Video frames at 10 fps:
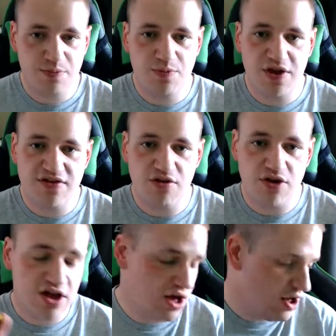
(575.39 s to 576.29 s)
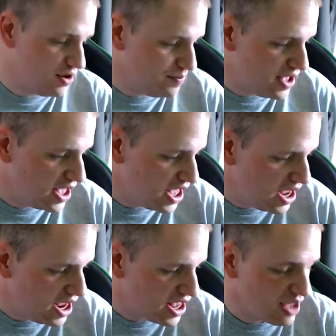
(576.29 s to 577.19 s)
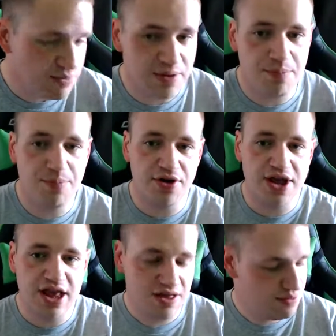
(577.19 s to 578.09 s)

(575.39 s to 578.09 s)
this little guard bit here. It came with the body